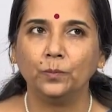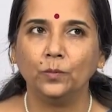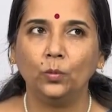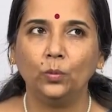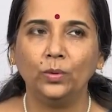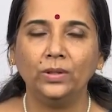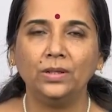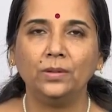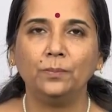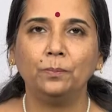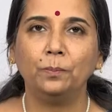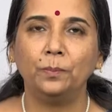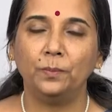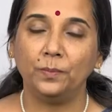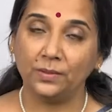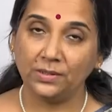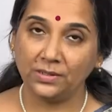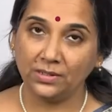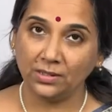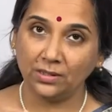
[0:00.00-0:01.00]
with a
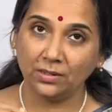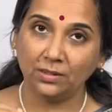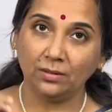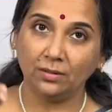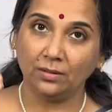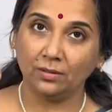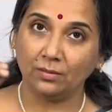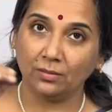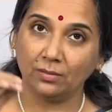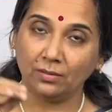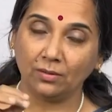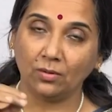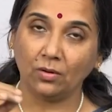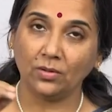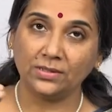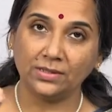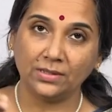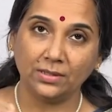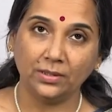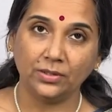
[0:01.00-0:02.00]
particular
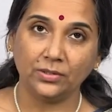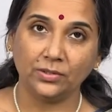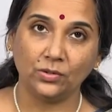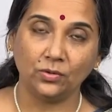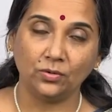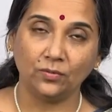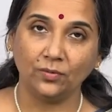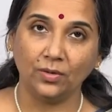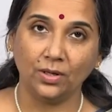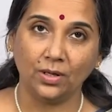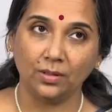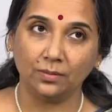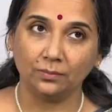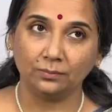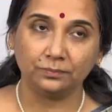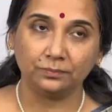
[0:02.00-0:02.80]
oscillation of ga.